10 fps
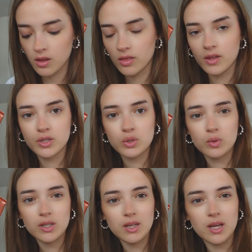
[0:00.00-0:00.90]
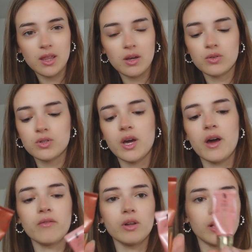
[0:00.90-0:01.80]
this one and they also
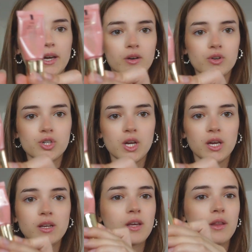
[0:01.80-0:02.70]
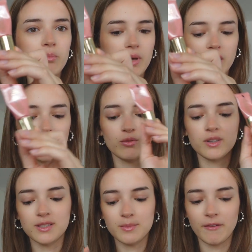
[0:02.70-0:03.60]
have a lighter shade. The pinky
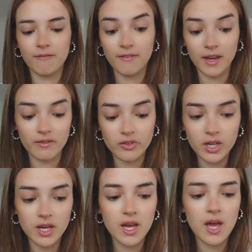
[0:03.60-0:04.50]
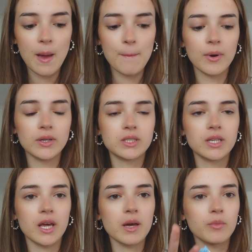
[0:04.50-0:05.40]
one is my favorite, but
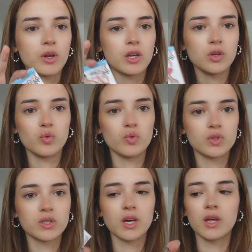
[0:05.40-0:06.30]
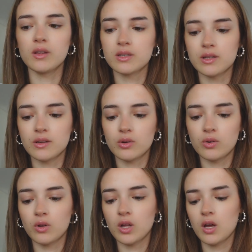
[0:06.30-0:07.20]
today I'm gonna use this
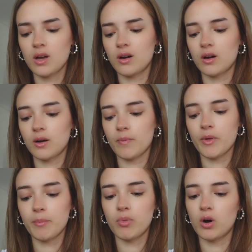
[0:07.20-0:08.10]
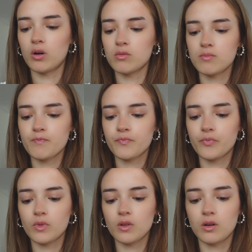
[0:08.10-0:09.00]
little the Balm
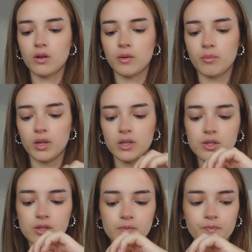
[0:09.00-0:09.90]
blush.